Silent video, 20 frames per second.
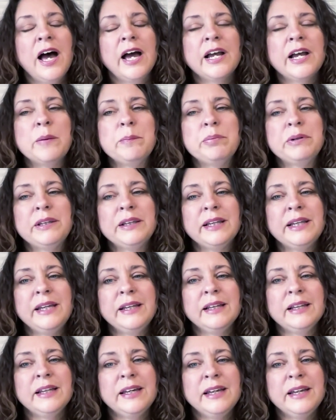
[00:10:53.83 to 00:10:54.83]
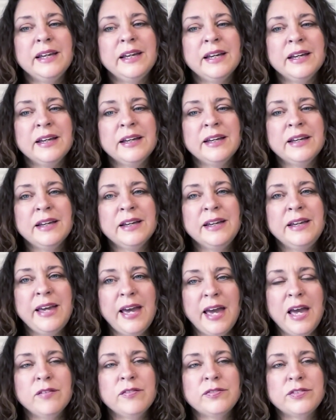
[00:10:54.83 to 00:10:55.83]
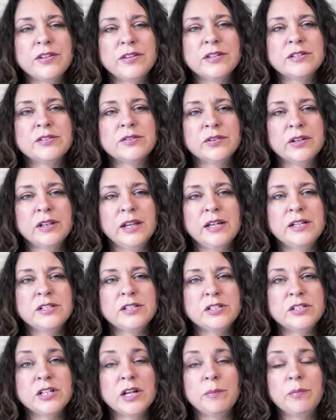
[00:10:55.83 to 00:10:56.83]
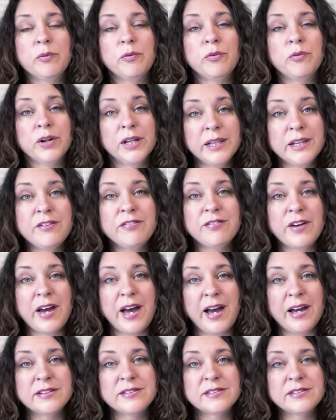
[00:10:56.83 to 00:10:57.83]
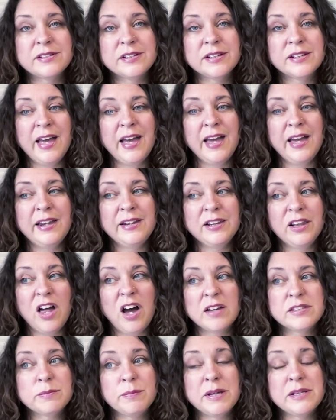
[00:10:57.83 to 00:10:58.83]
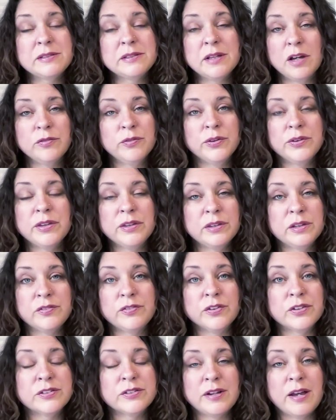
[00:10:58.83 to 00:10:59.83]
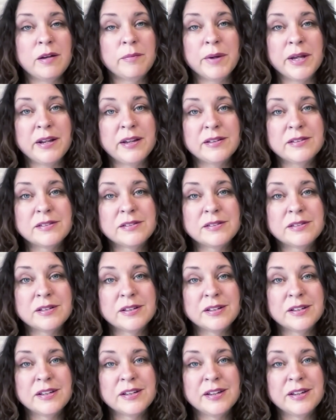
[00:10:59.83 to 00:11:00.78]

I completely gave to this relationship really fast and lost myself within the first 10 minutes.